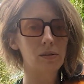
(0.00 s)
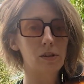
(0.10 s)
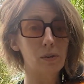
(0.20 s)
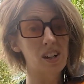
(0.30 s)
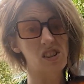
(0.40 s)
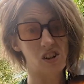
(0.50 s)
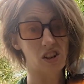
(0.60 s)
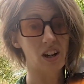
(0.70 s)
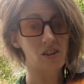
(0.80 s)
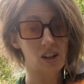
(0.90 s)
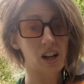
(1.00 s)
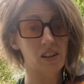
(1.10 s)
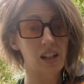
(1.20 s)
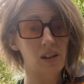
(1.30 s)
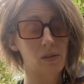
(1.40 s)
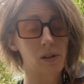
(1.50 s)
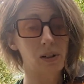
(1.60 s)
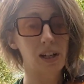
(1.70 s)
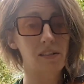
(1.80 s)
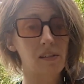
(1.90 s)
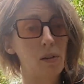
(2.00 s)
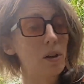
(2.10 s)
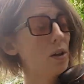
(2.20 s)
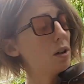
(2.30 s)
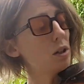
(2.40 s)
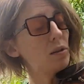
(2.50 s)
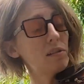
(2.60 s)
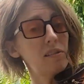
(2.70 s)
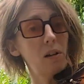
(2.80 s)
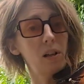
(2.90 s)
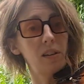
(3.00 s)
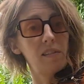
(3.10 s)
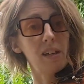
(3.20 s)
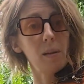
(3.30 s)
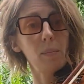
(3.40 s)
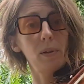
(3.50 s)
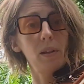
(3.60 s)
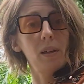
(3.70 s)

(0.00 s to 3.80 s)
direction change at the heel. Okay, so you can start at the tip,